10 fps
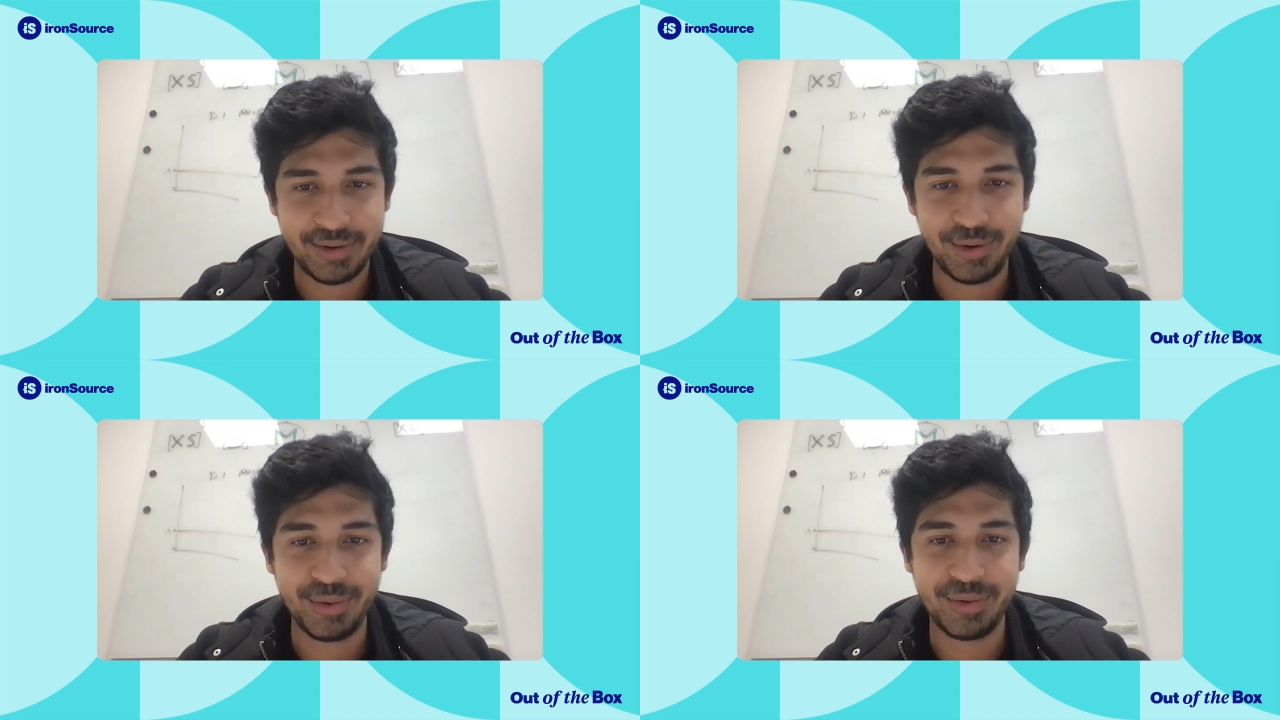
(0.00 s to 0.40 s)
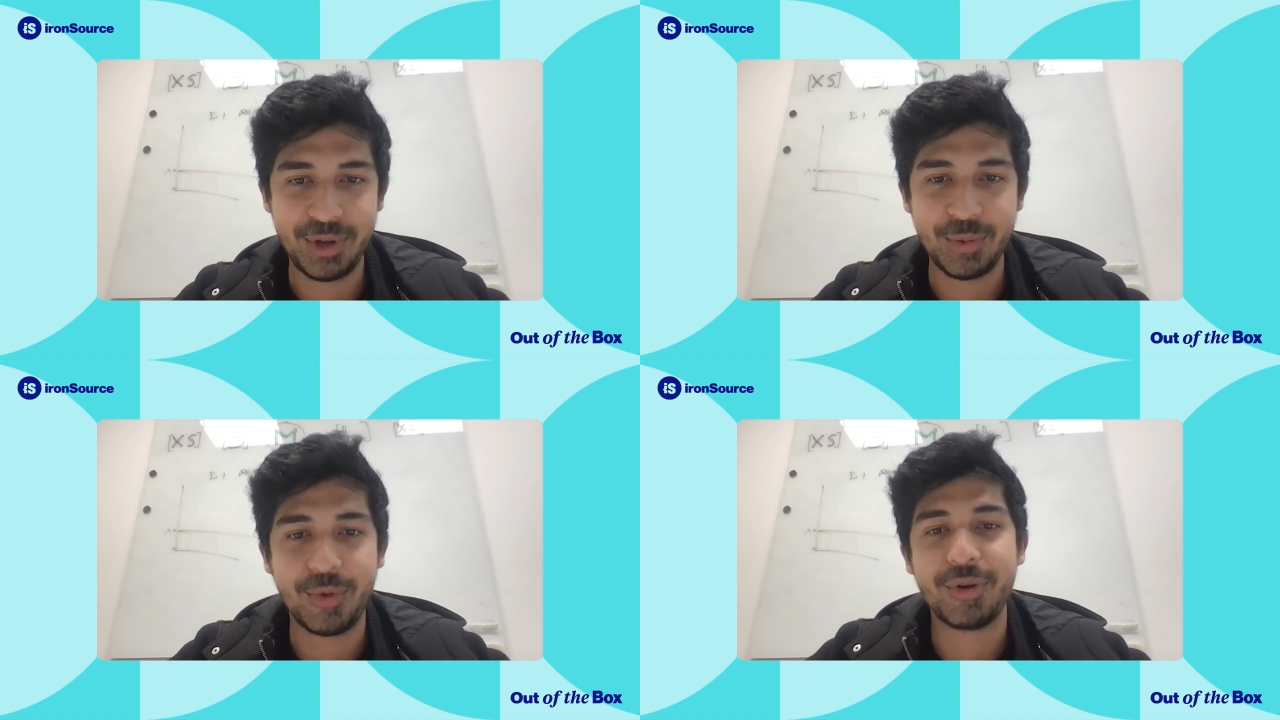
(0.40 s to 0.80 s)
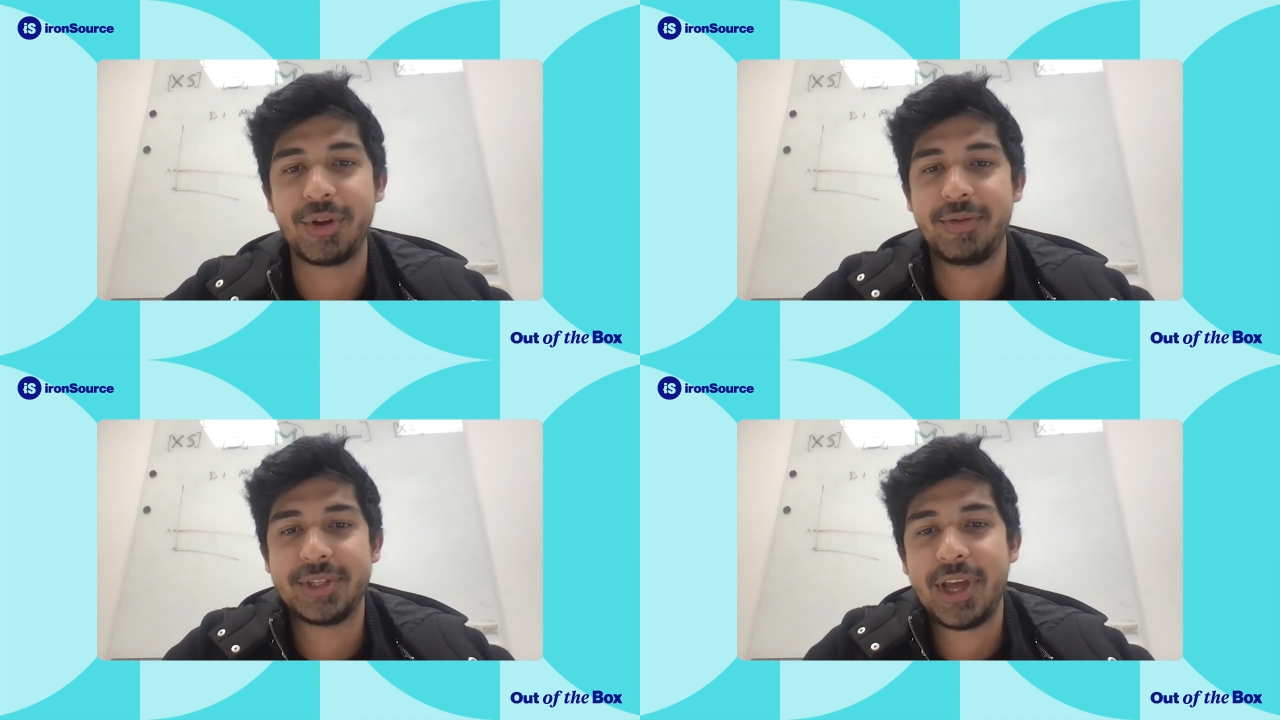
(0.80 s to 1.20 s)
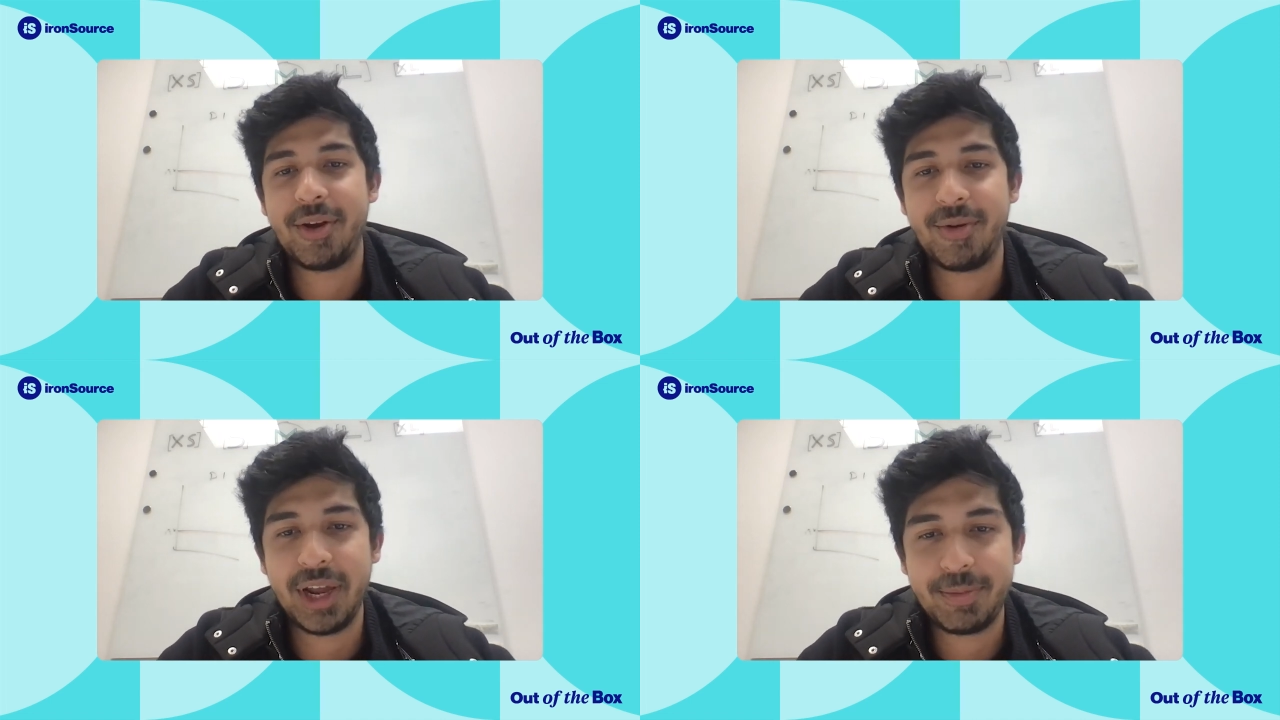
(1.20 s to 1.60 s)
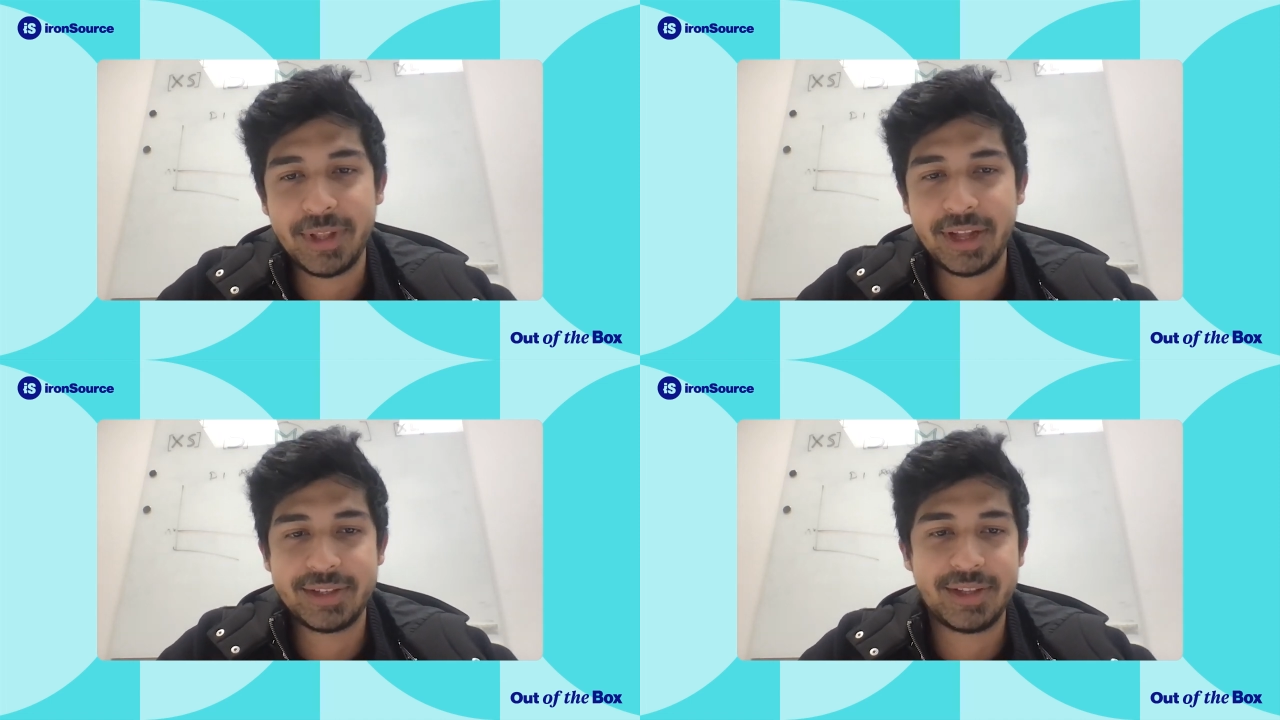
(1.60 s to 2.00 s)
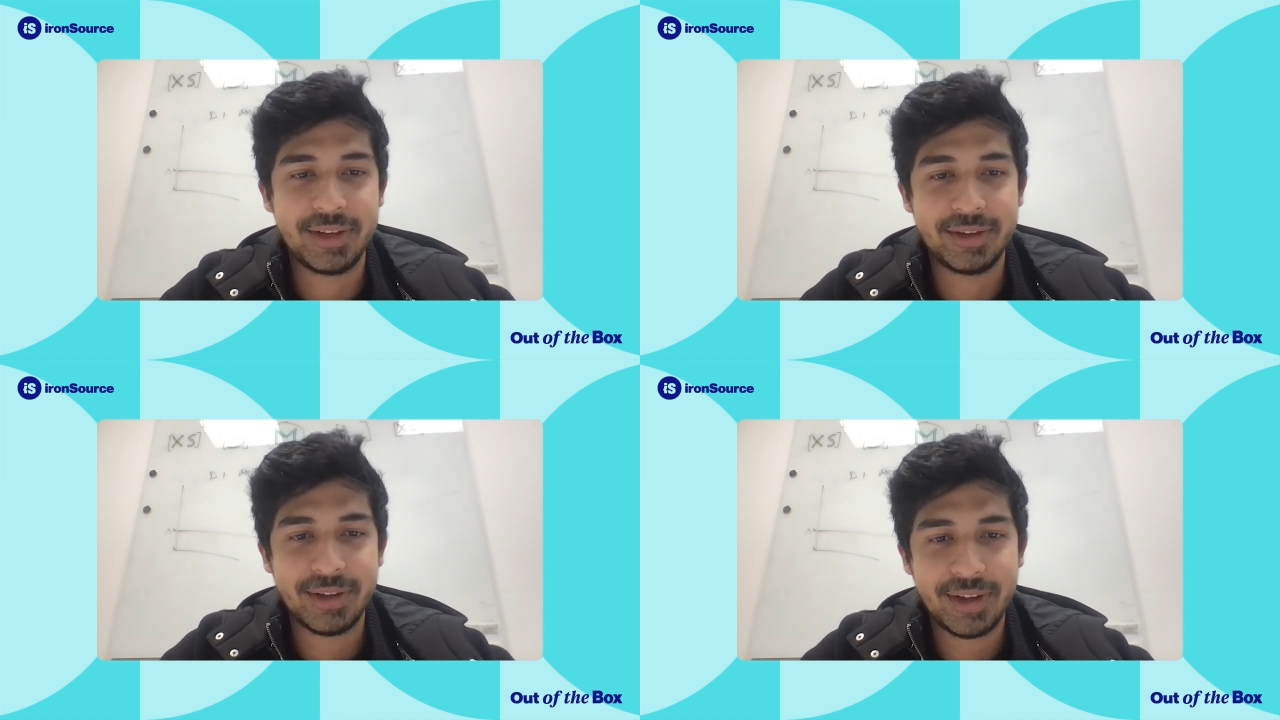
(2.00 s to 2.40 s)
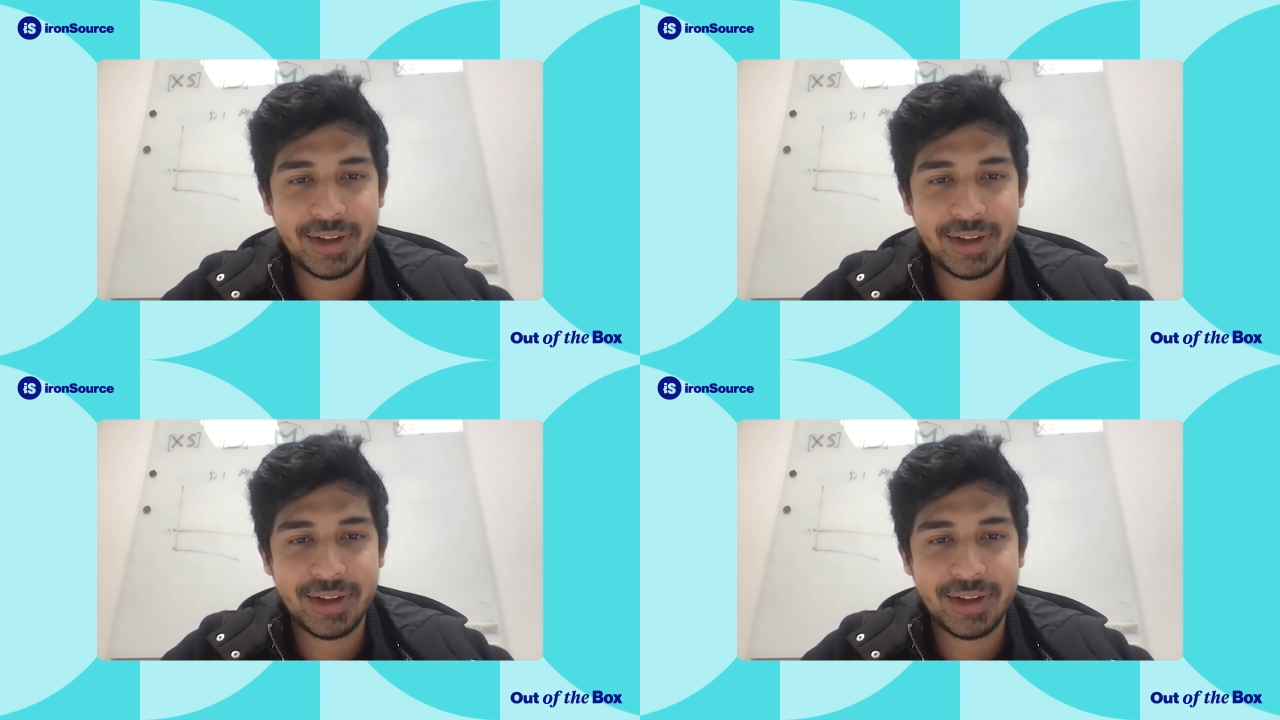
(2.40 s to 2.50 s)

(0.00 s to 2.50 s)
You won't always get it right, but that's the